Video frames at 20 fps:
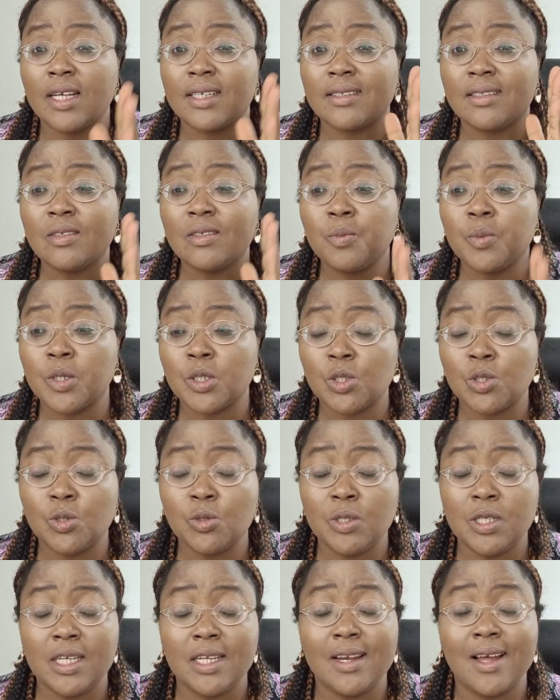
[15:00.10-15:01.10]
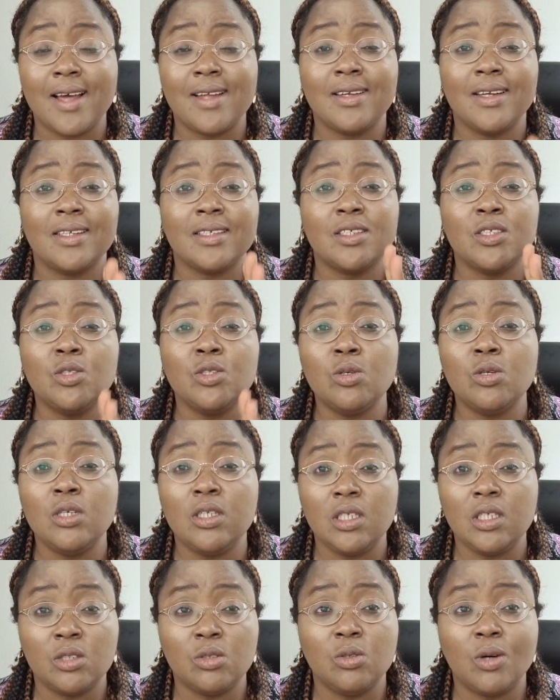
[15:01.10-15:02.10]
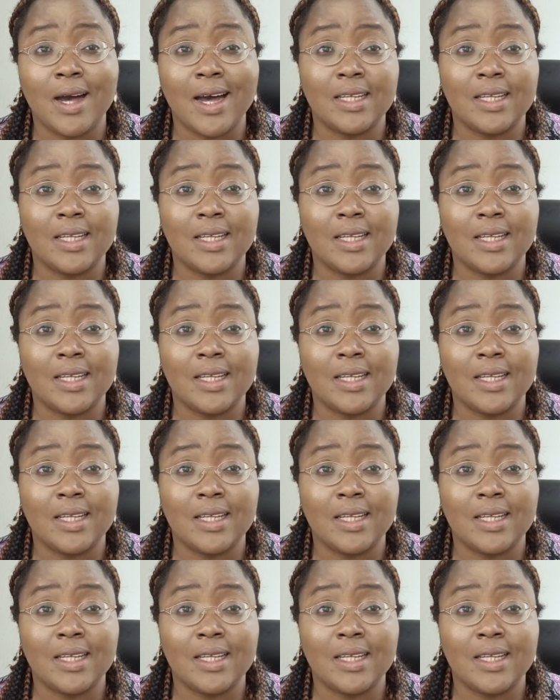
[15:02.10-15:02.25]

still pursuing it and there's no legal